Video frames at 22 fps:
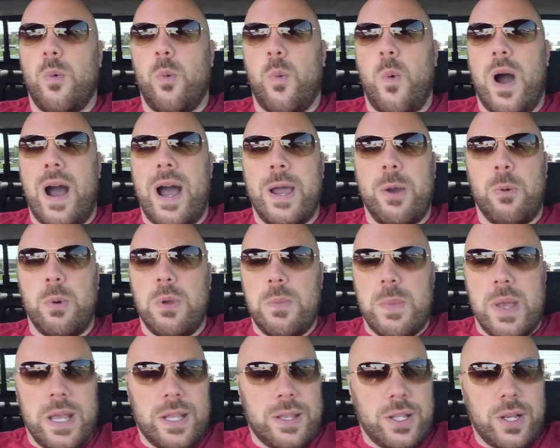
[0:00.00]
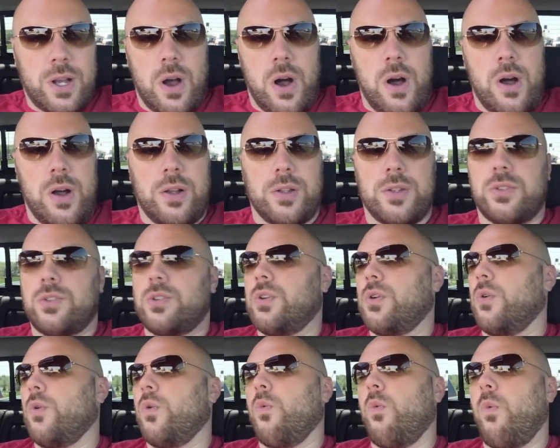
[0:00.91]
why we make the calls,
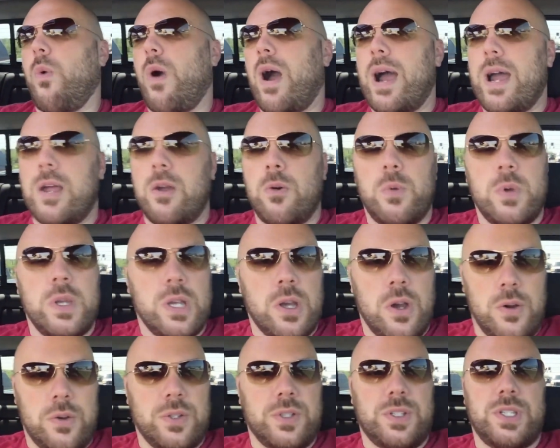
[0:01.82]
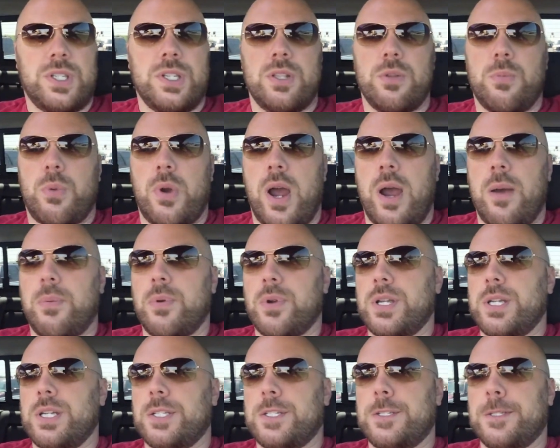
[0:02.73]
why we go and see the
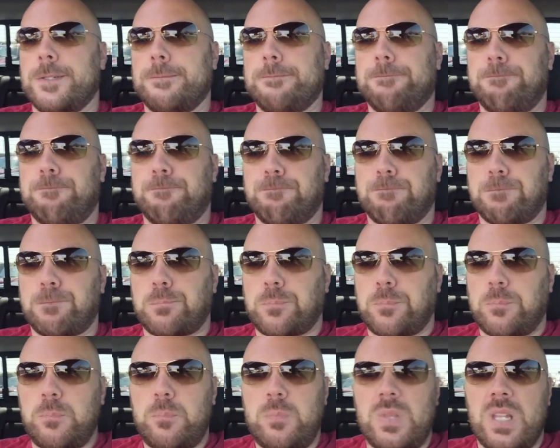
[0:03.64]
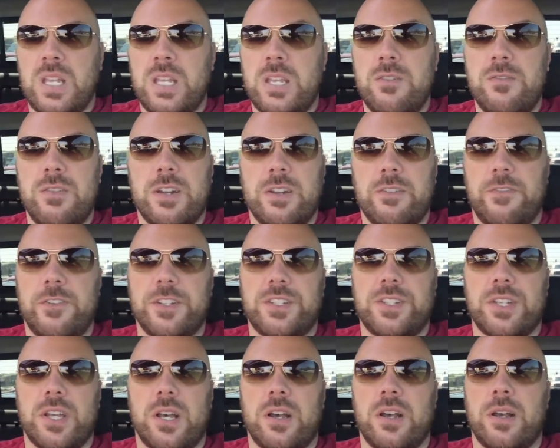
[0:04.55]
properties. Even if
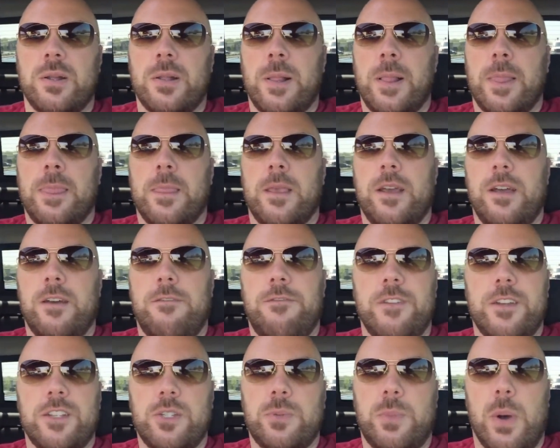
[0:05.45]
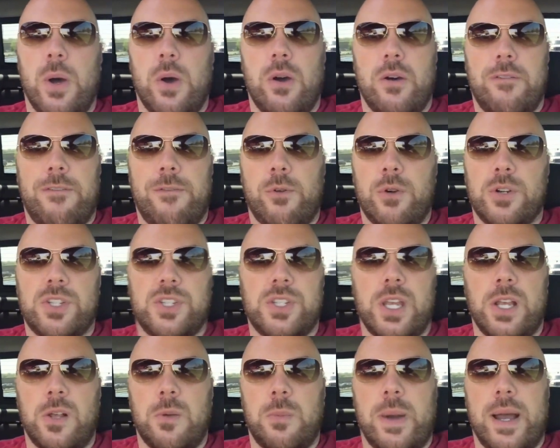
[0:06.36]
it's a FSBO, a for
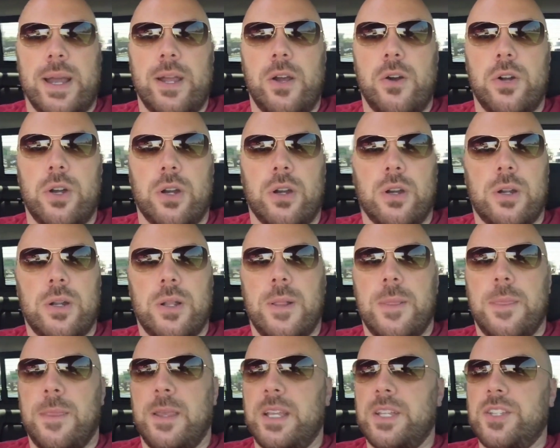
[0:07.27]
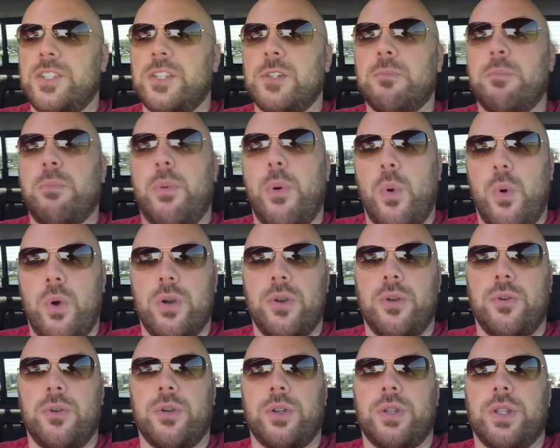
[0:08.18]
sale by owner, it's
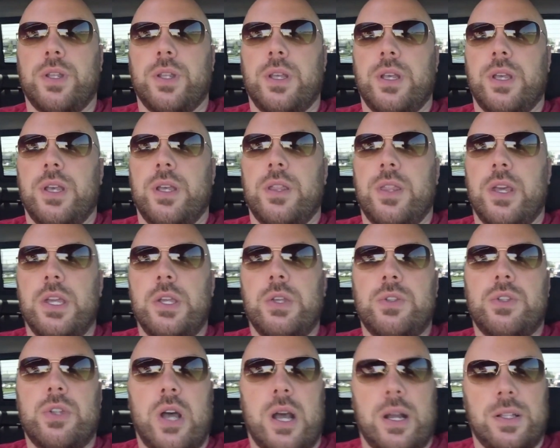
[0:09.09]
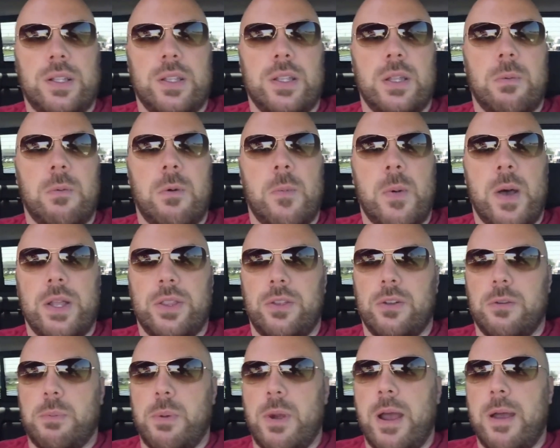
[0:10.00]
important that you talk to them about
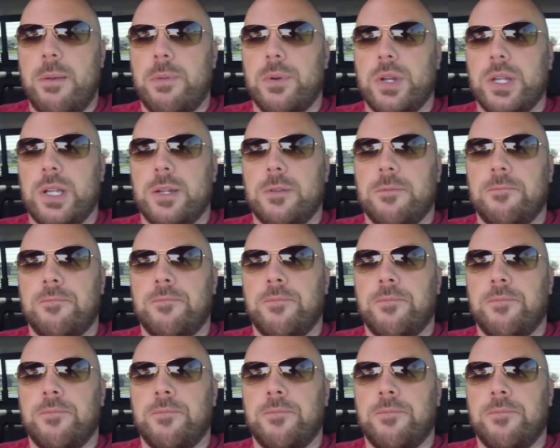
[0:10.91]
their property.